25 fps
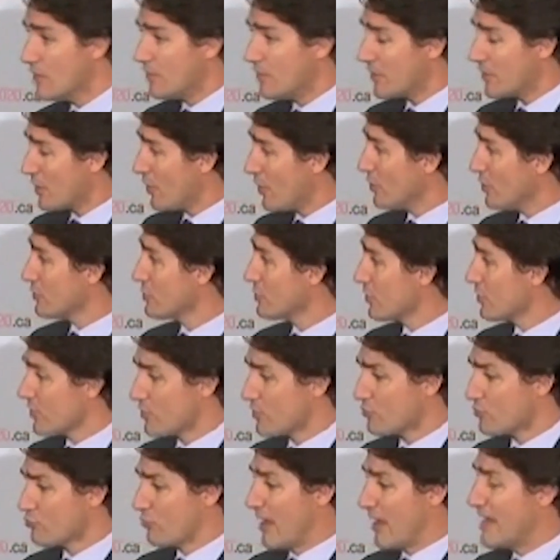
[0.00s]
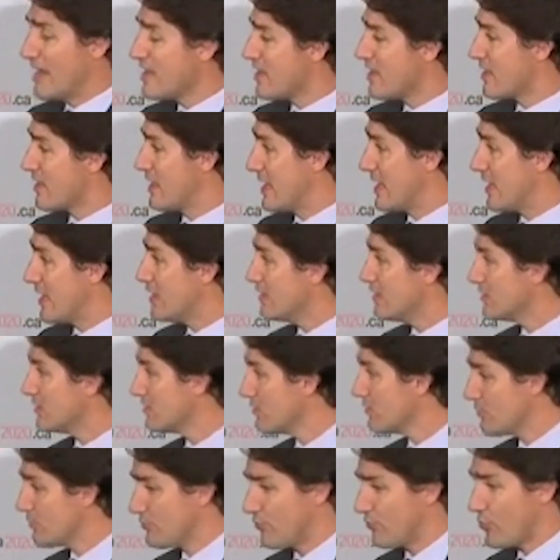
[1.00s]
but also the right thing
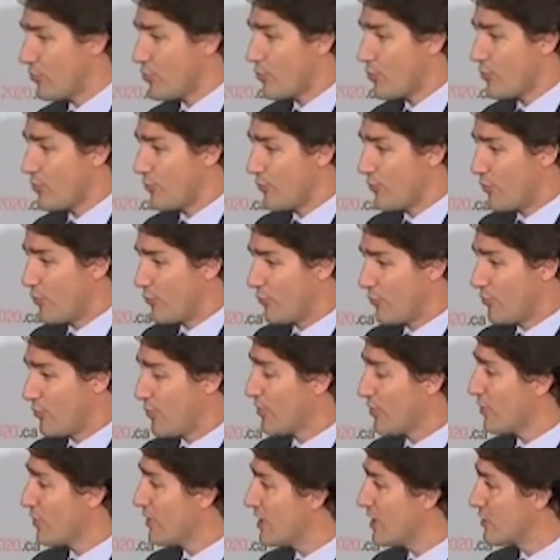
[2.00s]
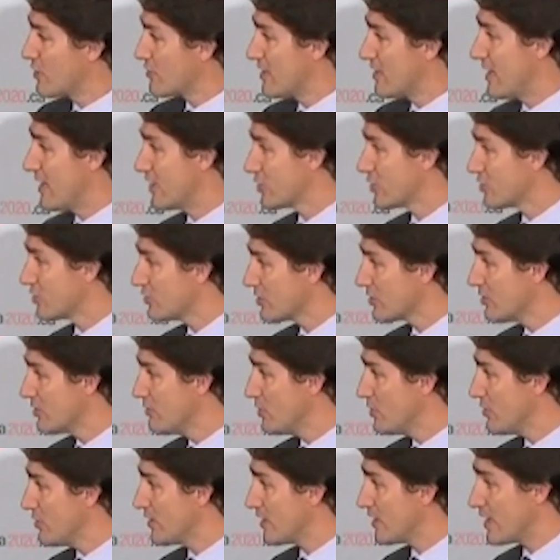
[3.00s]
for, for, for the international
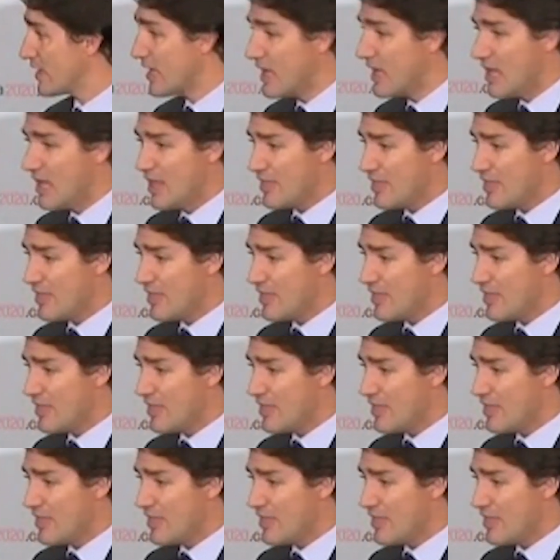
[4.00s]
community.